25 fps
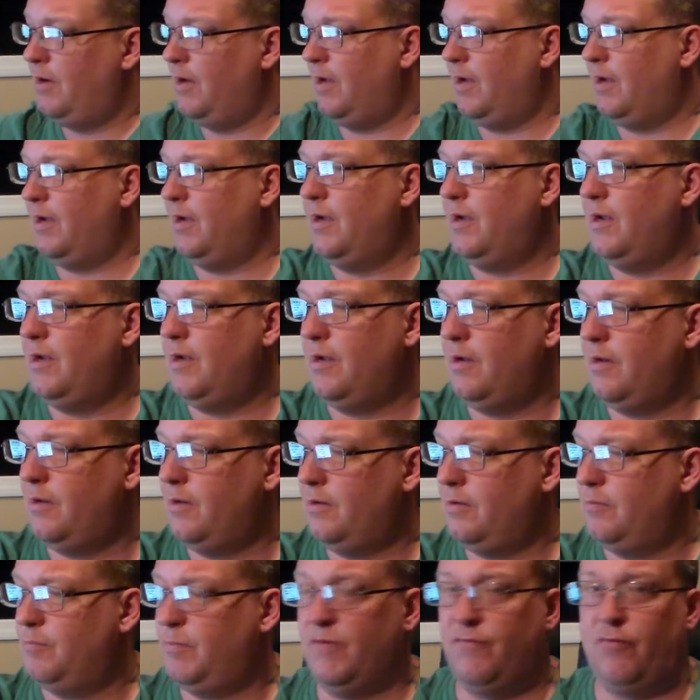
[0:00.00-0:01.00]

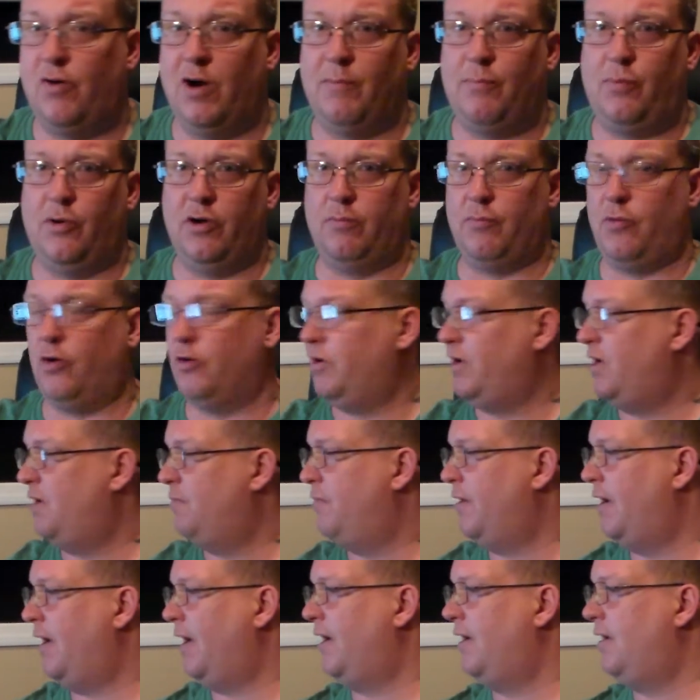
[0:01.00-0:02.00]
And before I put them on
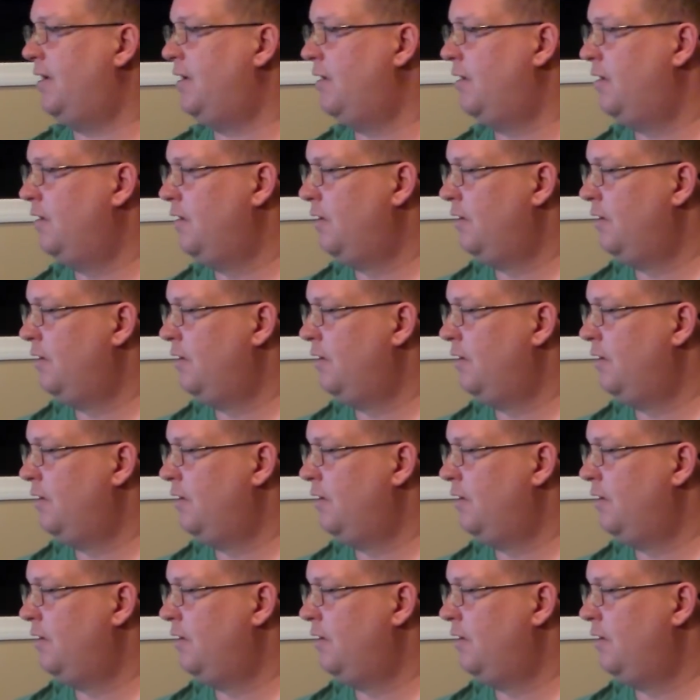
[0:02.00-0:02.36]
eBay,